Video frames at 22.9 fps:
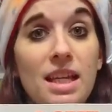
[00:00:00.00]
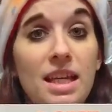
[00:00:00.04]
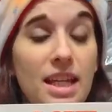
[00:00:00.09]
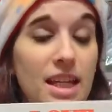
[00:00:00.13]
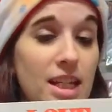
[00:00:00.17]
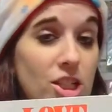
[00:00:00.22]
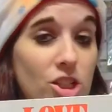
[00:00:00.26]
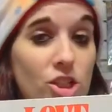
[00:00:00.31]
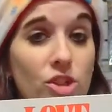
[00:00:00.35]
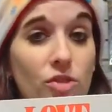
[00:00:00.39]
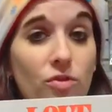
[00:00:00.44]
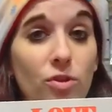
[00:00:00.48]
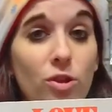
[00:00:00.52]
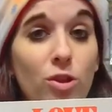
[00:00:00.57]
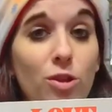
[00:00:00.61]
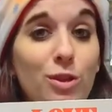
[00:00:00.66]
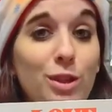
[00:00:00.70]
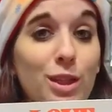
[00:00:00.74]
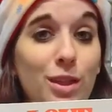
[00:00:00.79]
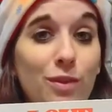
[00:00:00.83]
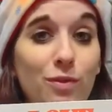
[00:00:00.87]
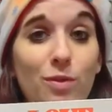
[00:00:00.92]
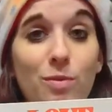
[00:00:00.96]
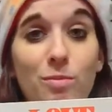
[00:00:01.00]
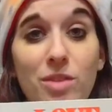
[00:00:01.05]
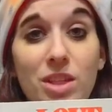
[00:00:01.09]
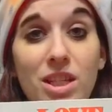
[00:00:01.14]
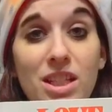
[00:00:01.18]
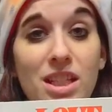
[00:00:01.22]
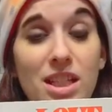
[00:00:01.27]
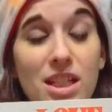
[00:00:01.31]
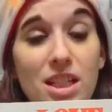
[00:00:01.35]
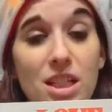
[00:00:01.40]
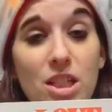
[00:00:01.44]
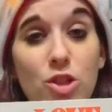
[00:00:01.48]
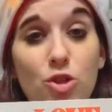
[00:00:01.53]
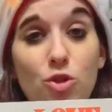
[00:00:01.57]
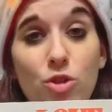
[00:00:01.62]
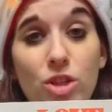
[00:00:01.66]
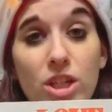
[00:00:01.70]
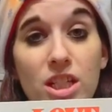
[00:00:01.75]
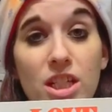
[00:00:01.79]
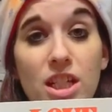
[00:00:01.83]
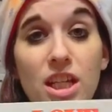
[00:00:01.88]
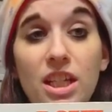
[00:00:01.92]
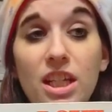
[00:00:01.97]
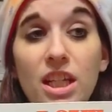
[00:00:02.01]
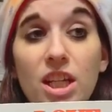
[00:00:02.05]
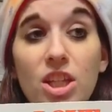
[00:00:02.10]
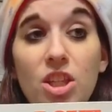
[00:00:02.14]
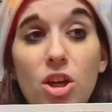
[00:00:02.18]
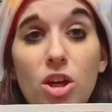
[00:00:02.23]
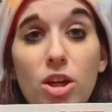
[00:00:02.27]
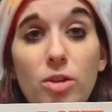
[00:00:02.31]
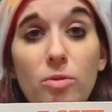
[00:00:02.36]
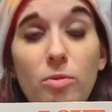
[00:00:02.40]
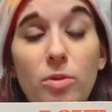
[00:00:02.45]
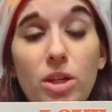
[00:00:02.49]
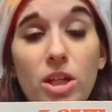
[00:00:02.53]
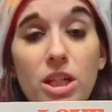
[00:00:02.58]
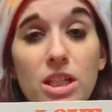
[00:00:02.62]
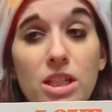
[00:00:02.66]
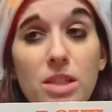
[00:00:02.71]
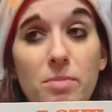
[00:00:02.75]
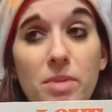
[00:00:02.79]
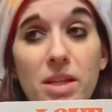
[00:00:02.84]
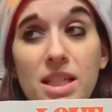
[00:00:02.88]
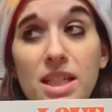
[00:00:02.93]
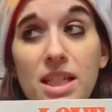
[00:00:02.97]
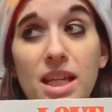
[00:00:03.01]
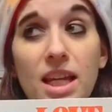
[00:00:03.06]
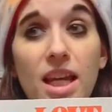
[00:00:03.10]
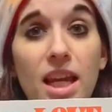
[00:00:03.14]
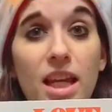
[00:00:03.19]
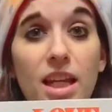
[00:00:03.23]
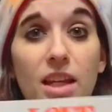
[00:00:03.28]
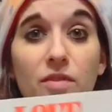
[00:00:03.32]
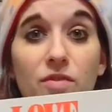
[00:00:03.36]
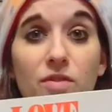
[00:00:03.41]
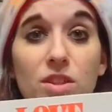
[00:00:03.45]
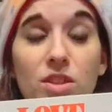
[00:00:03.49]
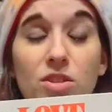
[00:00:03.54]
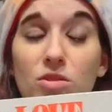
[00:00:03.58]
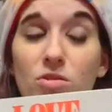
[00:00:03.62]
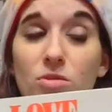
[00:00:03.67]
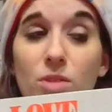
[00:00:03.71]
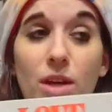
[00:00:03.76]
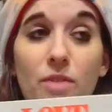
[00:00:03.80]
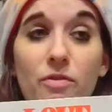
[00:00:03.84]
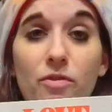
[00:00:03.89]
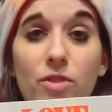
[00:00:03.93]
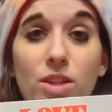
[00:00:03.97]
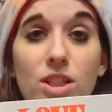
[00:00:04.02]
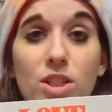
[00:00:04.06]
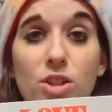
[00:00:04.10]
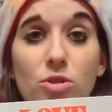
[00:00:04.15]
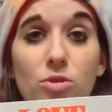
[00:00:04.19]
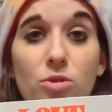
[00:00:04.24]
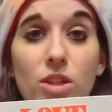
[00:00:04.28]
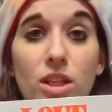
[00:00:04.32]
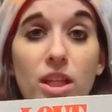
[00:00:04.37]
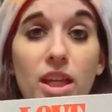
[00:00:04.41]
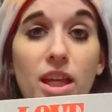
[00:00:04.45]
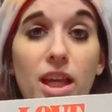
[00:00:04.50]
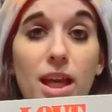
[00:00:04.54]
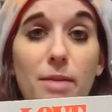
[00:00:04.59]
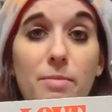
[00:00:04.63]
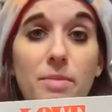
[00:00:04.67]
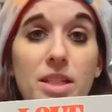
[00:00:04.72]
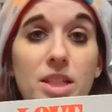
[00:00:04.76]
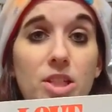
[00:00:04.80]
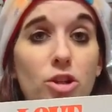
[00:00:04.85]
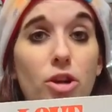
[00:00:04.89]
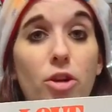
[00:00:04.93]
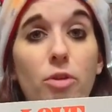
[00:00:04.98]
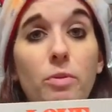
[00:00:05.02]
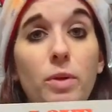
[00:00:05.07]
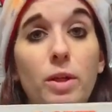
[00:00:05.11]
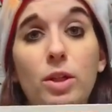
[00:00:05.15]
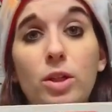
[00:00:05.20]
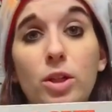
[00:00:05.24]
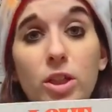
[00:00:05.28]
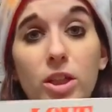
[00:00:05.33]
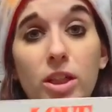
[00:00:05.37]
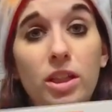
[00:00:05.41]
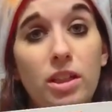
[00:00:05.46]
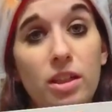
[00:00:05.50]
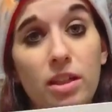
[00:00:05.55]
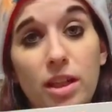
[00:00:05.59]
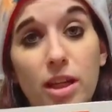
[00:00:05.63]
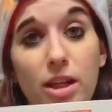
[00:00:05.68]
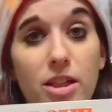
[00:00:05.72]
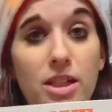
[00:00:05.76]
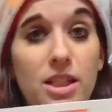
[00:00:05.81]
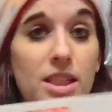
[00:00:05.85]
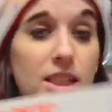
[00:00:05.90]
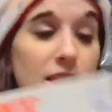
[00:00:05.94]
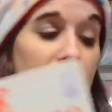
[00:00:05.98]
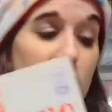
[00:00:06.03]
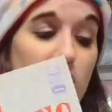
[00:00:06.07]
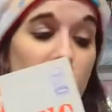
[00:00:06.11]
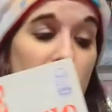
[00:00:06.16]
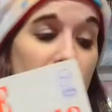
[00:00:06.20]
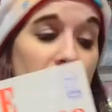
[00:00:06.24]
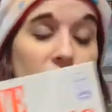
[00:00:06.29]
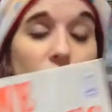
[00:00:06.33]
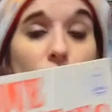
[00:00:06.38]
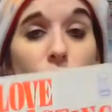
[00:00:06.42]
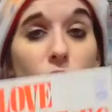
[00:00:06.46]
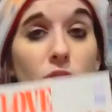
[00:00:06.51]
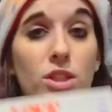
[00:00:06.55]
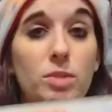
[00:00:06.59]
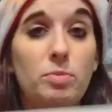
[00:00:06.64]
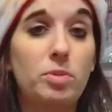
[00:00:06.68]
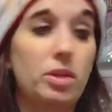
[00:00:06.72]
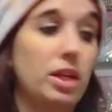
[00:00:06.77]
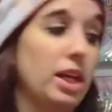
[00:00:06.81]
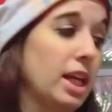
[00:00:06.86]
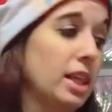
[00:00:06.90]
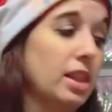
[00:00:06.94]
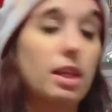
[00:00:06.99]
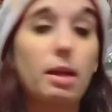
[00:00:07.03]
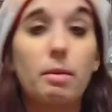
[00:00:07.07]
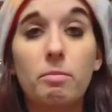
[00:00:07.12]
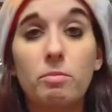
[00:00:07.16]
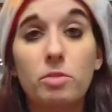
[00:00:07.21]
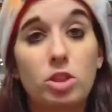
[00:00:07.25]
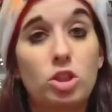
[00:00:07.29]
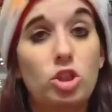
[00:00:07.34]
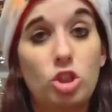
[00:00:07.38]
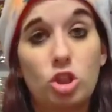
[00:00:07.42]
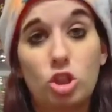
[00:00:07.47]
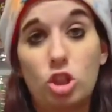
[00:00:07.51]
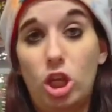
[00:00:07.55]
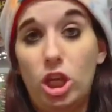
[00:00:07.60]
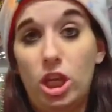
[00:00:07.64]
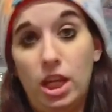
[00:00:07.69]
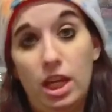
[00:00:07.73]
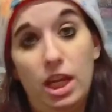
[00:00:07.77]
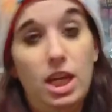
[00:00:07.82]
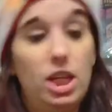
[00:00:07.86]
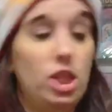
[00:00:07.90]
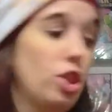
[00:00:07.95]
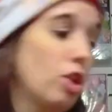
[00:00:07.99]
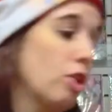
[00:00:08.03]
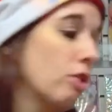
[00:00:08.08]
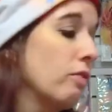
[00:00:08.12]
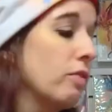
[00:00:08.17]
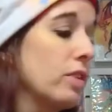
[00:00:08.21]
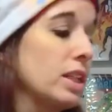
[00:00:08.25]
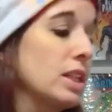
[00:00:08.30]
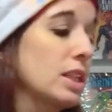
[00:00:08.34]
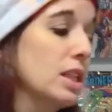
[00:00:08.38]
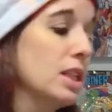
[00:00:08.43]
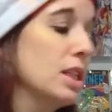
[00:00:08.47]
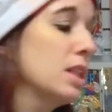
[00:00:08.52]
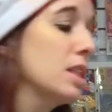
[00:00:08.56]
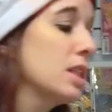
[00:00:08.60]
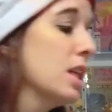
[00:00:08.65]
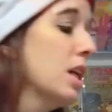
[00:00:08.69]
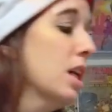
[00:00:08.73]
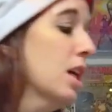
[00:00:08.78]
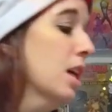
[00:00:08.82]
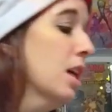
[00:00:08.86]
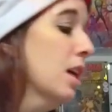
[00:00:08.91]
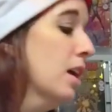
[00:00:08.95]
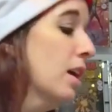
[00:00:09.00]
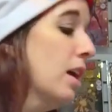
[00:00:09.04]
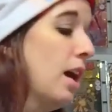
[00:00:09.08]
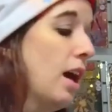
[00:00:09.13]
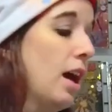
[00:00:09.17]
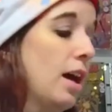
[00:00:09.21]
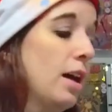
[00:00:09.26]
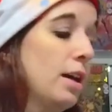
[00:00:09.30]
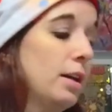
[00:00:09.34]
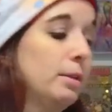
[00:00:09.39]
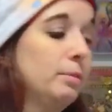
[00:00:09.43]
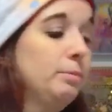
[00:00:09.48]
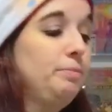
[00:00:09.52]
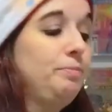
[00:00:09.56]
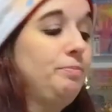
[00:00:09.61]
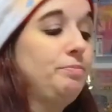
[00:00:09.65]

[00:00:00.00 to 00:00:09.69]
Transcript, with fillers: in general, give them this because the storytelling and the artwork is amazing. And if you have friends who are like, I miss Darwin Cooke, honestly, just throw this book at them, just like in their faces. Um,